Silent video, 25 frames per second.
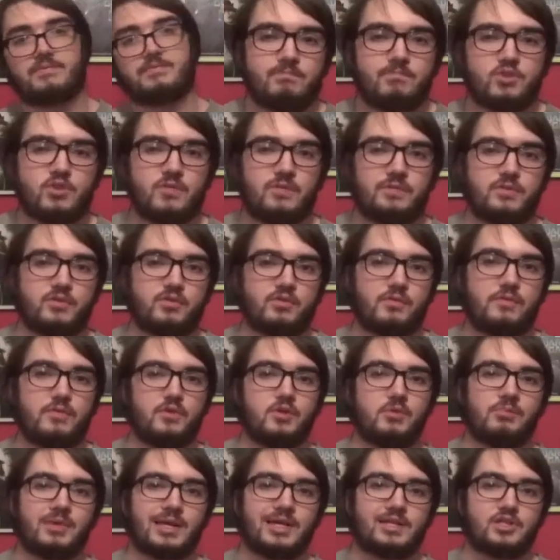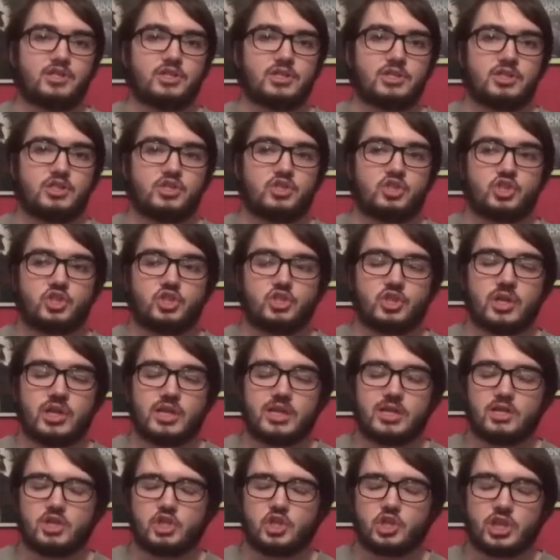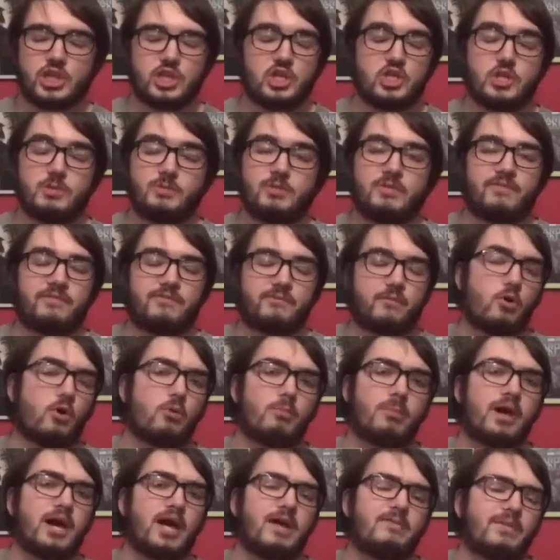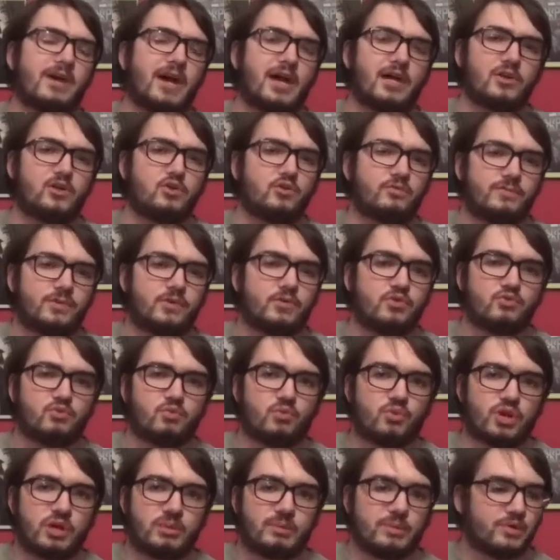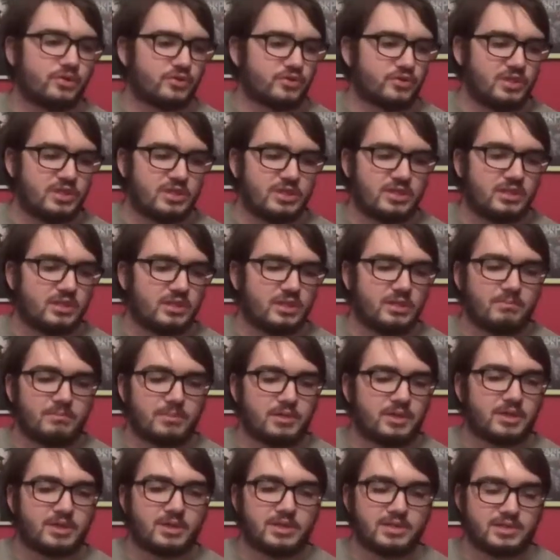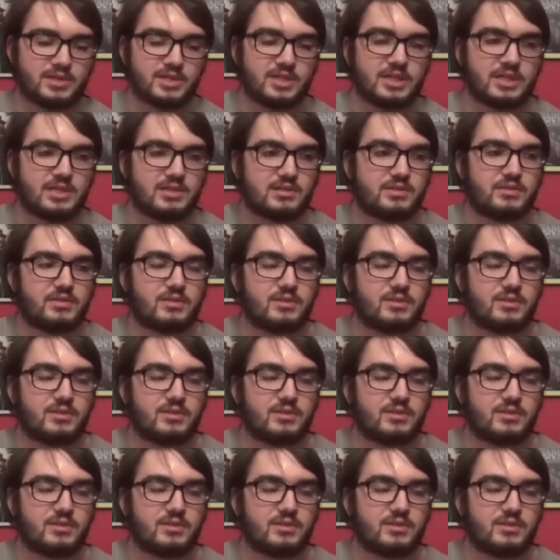So for this review, I'm actually going to try and change up the format of how the reviews were, mostly because they